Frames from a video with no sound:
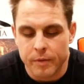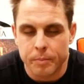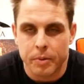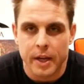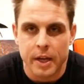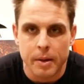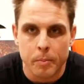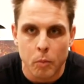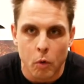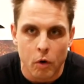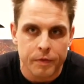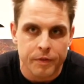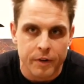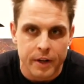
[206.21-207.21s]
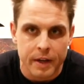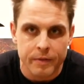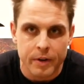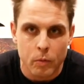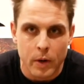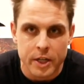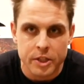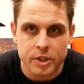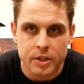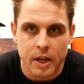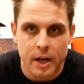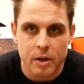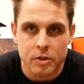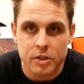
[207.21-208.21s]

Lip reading: playing a more forgiving wedge style,